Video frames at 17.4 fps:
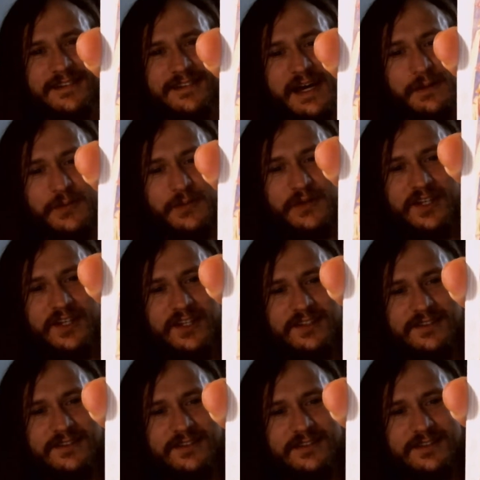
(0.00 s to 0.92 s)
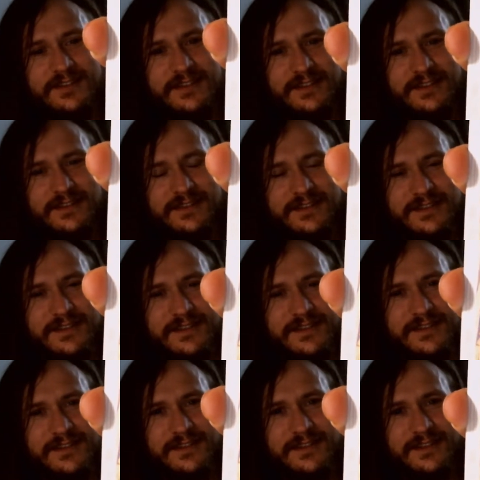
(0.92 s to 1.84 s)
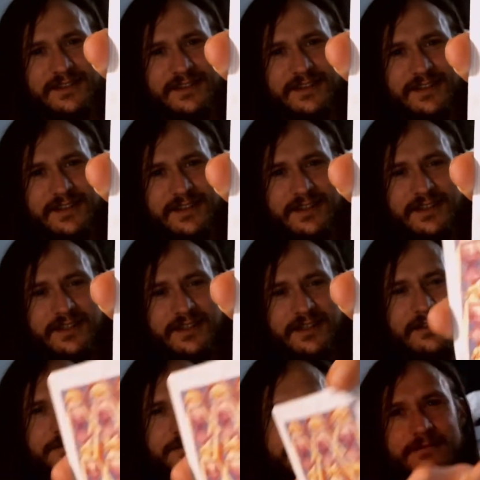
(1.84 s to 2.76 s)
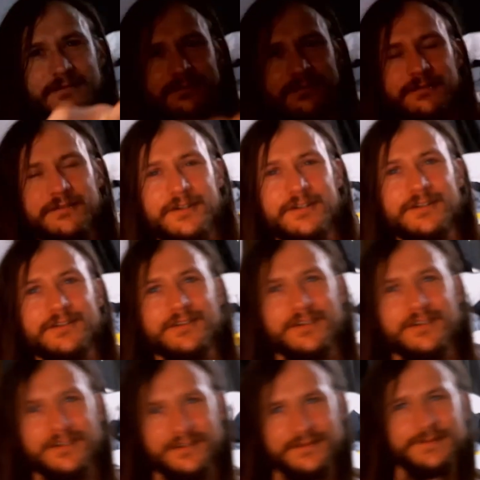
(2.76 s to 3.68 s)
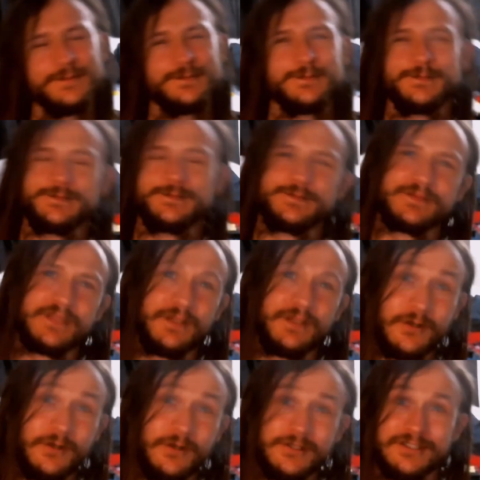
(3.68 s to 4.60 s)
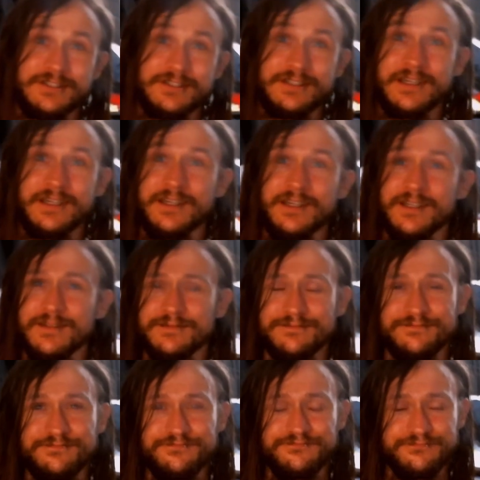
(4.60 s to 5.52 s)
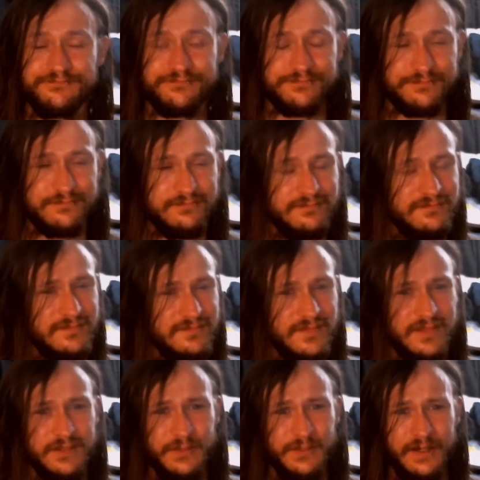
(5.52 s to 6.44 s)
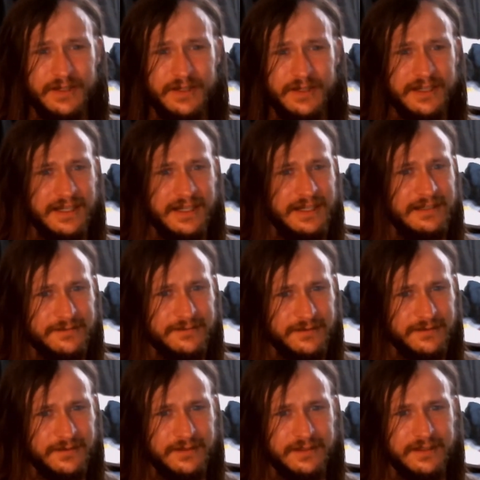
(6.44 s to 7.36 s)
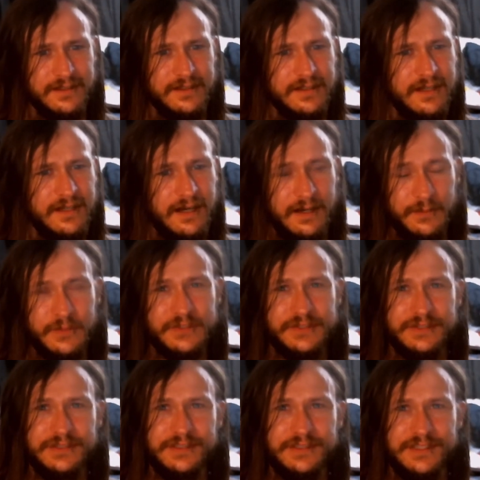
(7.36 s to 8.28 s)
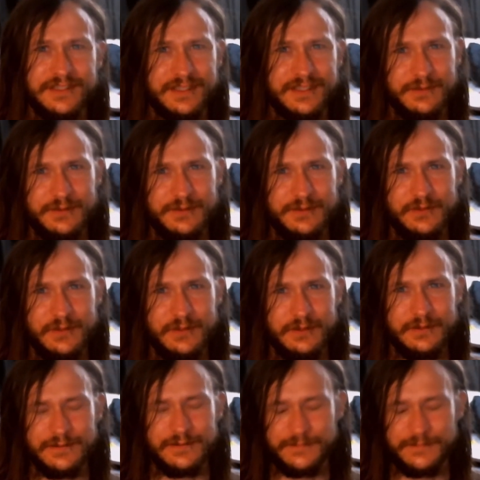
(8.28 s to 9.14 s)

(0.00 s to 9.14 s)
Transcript: Happiness. You're gonna feel fulfilled emotionally. You're probably gonna have opportunities coming forward.